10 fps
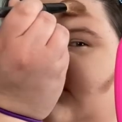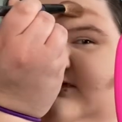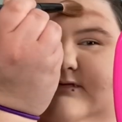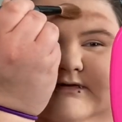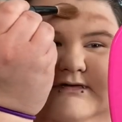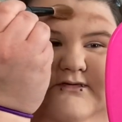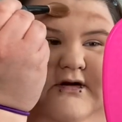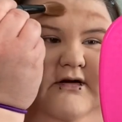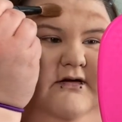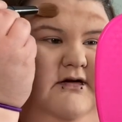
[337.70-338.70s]
was
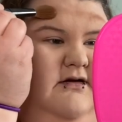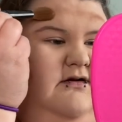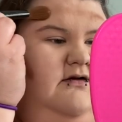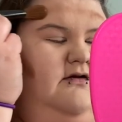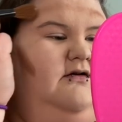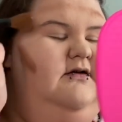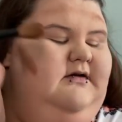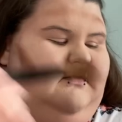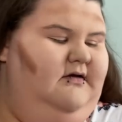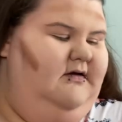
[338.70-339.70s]
wrong.
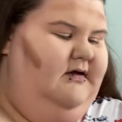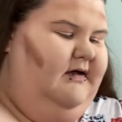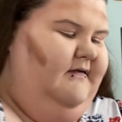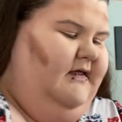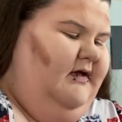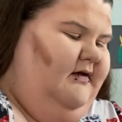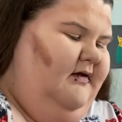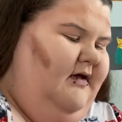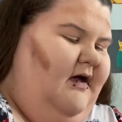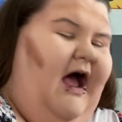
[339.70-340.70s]
And then
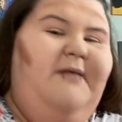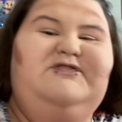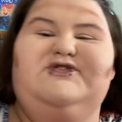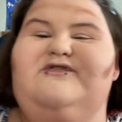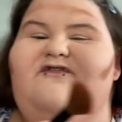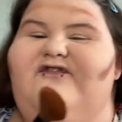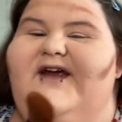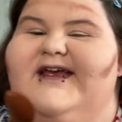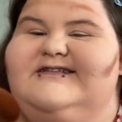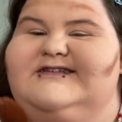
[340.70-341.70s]
I'm too
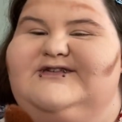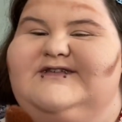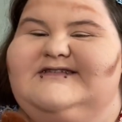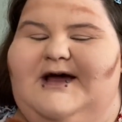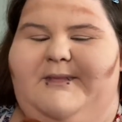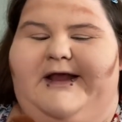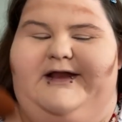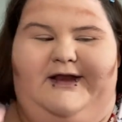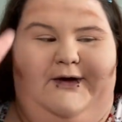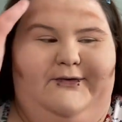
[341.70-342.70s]
afraid to do this on my
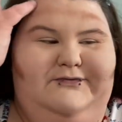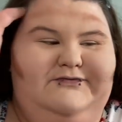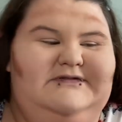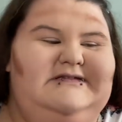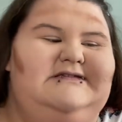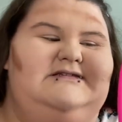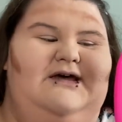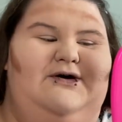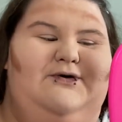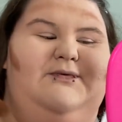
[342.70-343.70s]
nose,
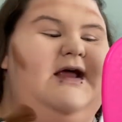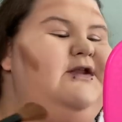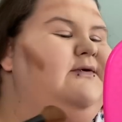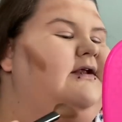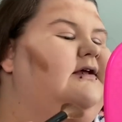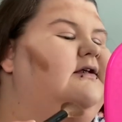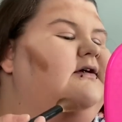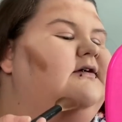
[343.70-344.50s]
so we're not doing it.